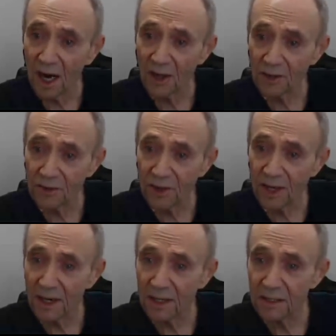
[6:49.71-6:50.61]
other
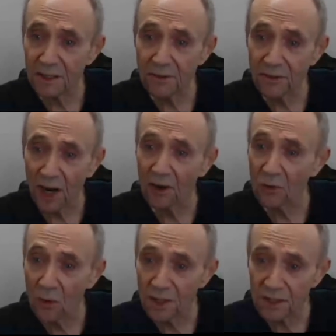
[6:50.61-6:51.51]
than to
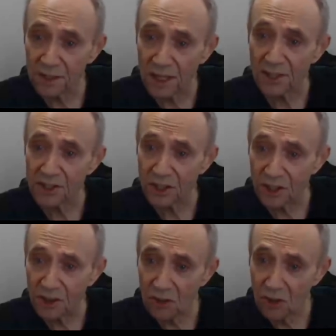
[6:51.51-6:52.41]
follow what
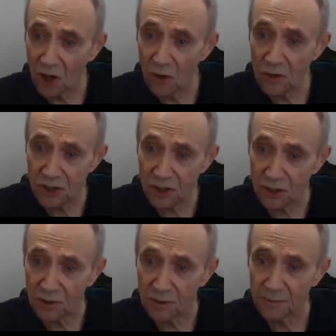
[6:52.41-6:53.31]
attention goes
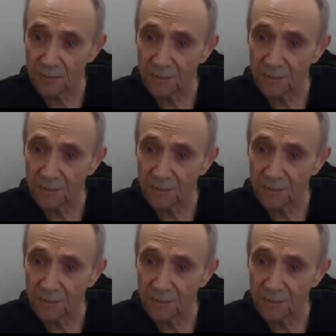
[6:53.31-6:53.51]
to.